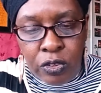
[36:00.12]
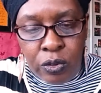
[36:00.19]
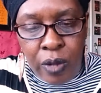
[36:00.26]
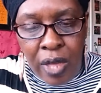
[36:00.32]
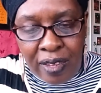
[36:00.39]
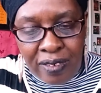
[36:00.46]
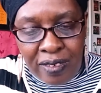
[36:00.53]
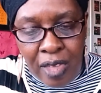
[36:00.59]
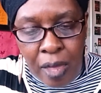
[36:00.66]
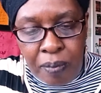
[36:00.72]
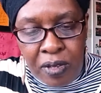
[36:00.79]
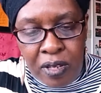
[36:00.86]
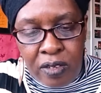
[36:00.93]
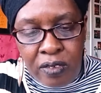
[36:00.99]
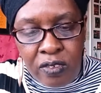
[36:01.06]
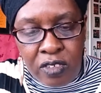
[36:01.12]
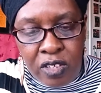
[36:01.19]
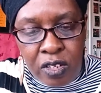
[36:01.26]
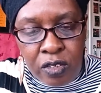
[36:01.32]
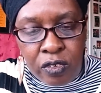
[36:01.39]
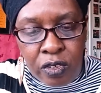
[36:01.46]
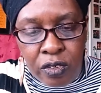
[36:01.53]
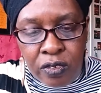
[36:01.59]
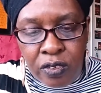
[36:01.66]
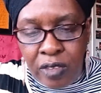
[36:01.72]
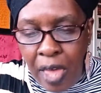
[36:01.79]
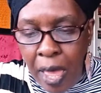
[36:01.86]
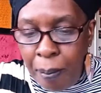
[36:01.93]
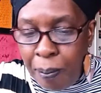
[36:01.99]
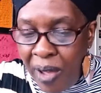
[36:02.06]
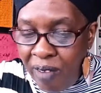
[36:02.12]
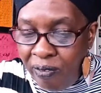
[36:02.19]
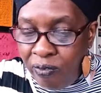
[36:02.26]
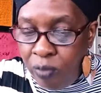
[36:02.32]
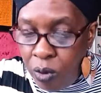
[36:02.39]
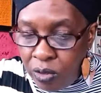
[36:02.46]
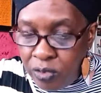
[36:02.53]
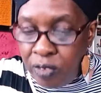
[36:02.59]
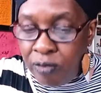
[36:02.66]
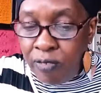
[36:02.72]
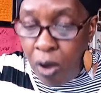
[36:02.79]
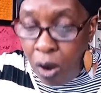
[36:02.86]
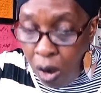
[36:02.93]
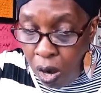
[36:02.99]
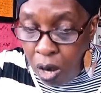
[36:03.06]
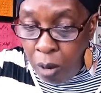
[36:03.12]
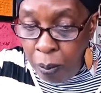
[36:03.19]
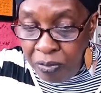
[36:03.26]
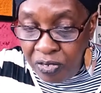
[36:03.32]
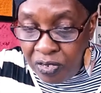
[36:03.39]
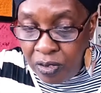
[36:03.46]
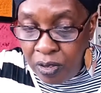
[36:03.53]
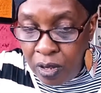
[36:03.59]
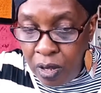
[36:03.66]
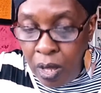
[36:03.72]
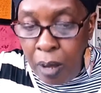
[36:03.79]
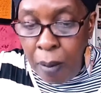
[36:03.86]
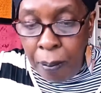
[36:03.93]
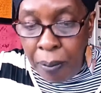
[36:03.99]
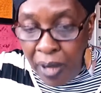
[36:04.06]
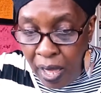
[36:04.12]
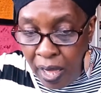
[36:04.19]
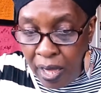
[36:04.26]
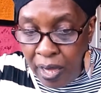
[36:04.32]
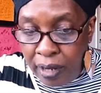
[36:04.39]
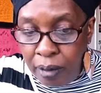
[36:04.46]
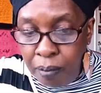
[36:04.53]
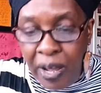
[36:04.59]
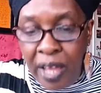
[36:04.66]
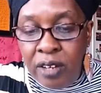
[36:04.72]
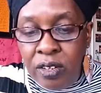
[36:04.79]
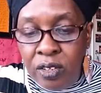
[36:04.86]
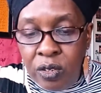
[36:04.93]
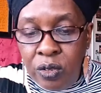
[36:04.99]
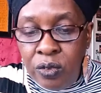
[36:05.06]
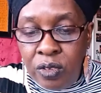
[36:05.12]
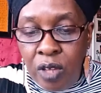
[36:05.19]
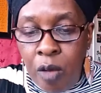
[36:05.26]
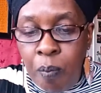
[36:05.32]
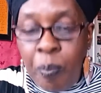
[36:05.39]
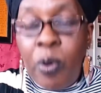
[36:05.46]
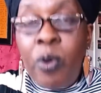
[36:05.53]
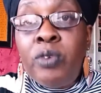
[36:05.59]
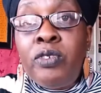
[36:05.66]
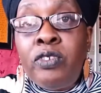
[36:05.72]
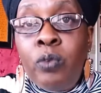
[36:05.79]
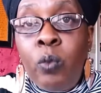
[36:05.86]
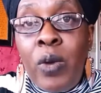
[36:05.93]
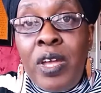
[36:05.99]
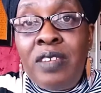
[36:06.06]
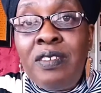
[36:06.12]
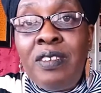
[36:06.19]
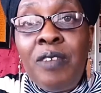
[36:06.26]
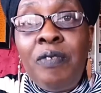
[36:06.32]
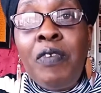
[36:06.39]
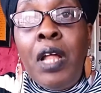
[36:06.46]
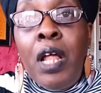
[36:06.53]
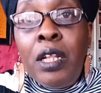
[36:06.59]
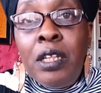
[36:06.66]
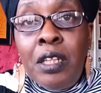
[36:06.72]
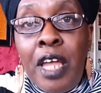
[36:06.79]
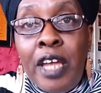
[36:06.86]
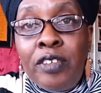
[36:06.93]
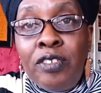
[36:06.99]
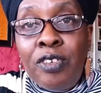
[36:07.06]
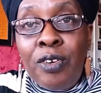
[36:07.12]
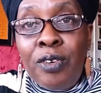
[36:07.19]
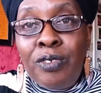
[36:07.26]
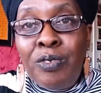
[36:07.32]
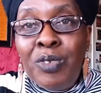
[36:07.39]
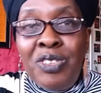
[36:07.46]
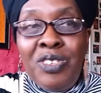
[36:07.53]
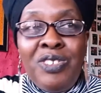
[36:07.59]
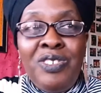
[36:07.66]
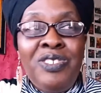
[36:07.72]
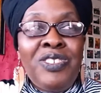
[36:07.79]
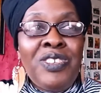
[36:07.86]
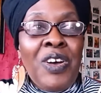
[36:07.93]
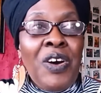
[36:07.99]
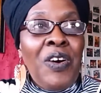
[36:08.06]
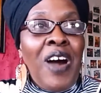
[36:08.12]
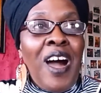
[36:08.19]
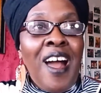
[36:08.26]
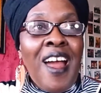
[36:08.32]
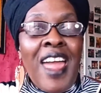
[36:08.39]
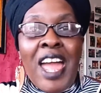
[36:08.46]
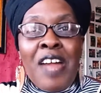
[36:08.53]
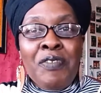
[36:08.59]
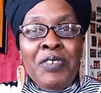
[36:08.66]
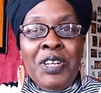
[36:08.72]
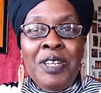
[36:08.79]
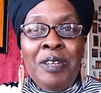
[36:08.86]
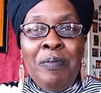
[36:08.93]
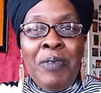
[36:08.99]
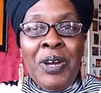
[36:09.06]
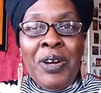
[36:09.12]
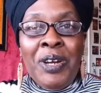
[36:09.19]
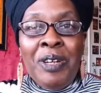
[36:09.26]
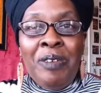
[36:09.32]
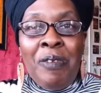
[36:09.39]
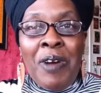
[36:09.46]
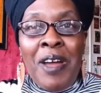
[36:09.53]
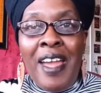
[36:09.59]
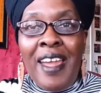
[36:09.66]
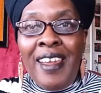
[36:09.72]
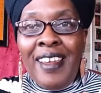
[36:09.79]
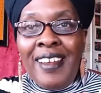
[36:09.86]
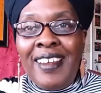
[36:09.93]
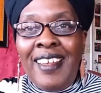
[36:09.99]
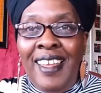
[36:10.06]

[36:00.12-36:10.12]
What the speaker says: to accept his teachings, not by force of arms, but by the use of persuasive lectures, which is so our African American way.